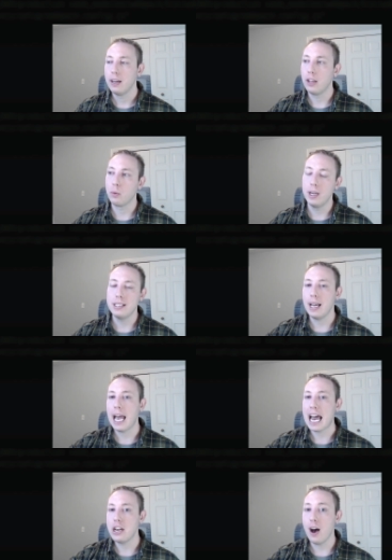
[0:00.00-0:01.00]
Now, the reason I
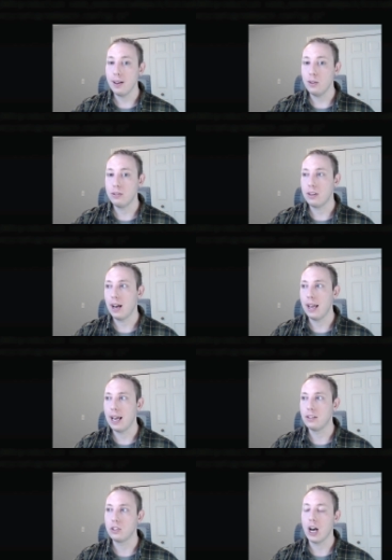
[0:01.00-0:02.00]
had not used, I
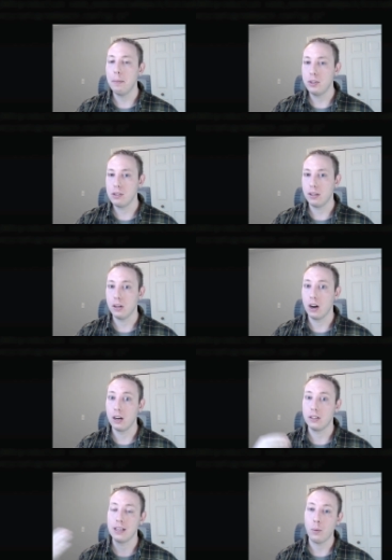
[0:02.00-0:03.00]
had stopped using
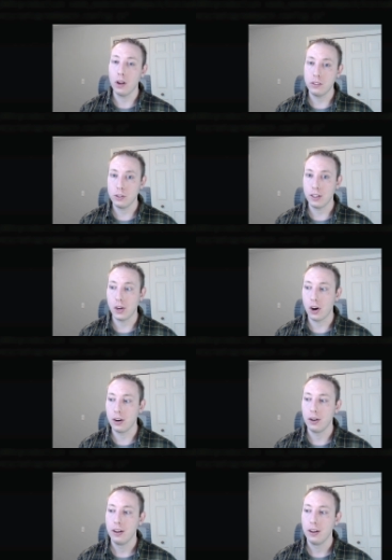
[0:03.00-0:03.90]
Yarn because I was using Yarn